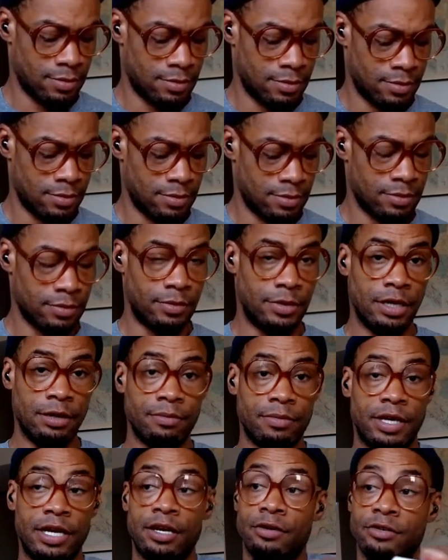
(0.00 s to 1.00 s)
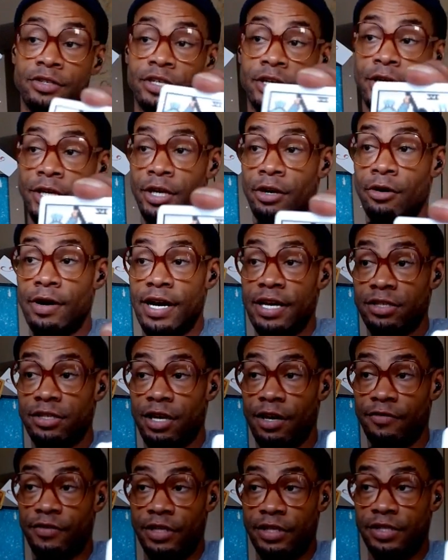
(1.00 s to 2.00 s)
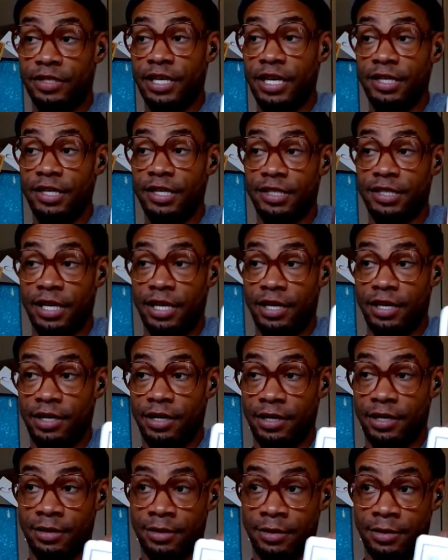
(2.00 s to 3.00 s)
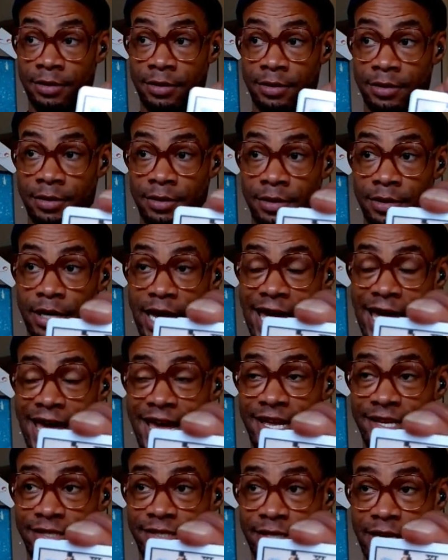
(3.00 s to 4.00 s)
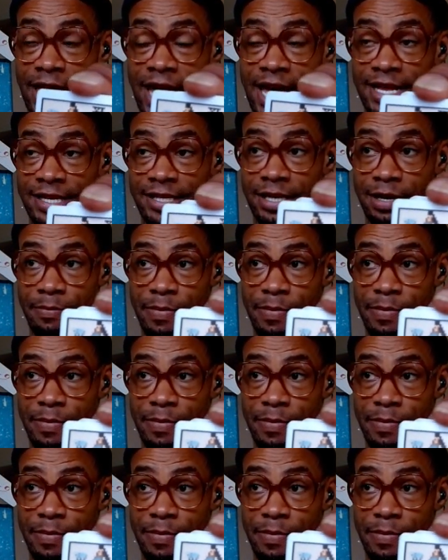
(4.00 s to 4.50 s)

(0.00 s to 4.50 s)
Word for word: Yep, they're gonna sell your ass off to Sing Sing, As Azkaban,